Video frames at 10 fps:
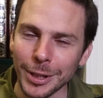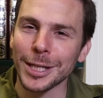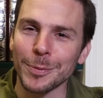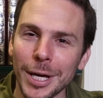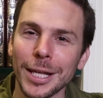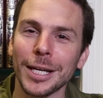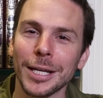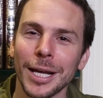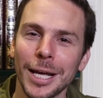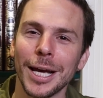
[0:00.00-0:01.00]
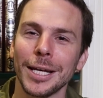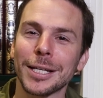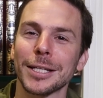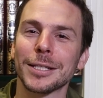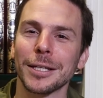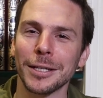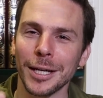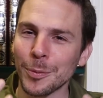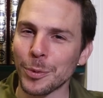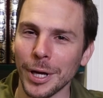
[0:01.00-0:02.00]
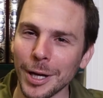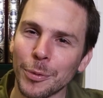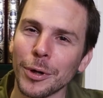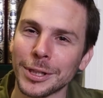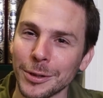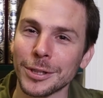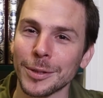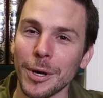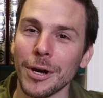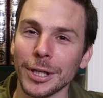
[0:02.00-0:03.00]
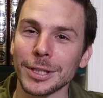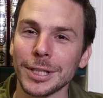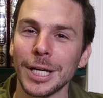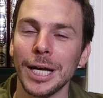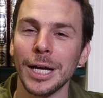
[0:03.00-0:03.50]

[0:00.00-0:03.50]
He takes my hand and he kissed it. And it brought tears to my eyes.